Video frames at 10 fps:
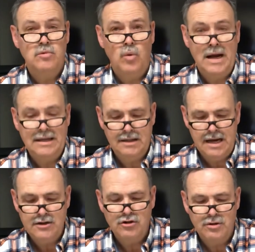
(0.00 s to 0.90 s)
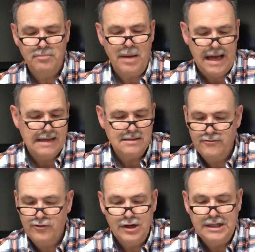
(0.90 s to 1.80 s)
white line, you can pass
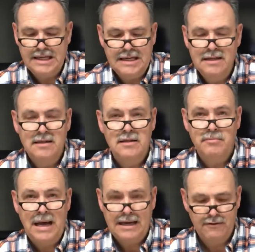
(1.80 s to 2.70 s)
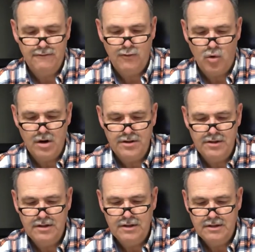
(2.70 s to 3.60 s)
freely back and forth.
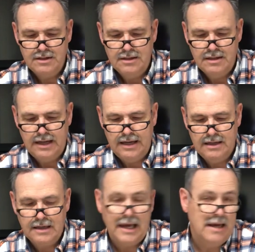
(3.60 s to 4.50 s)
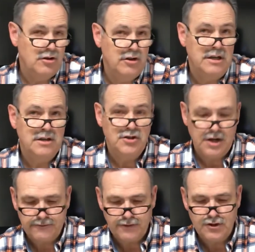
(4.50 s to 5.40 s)
Again, you need to
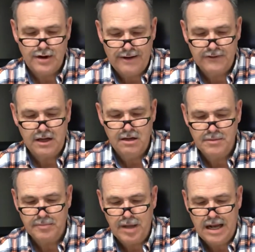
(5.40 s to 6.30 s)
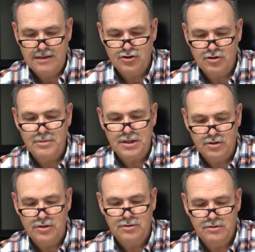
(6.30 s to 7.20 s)
check for traffic coming behind you, but you
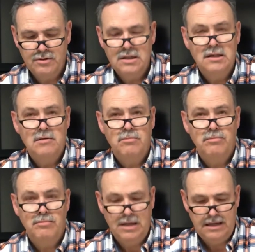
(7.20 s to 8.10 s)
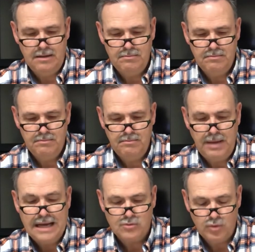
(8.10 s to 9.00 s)
can
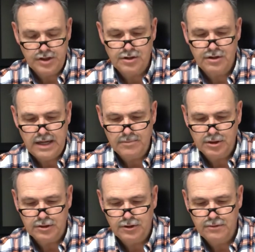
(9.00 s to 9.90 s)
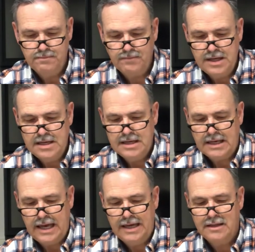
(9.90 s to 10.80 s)
pass when you're able to.
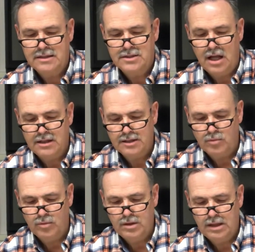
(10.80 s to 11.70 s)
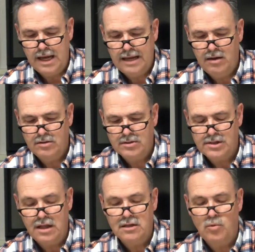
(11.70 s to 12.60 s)
Okay, a solid
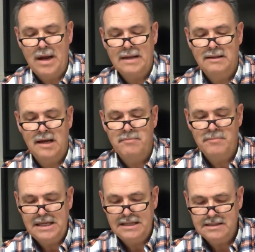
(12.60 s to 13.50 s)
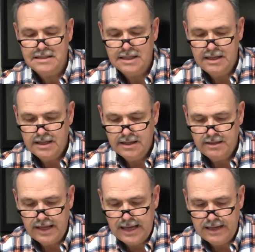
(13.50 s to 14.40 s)
white line means
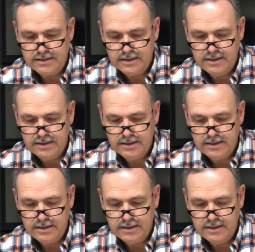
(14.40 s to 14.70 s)
that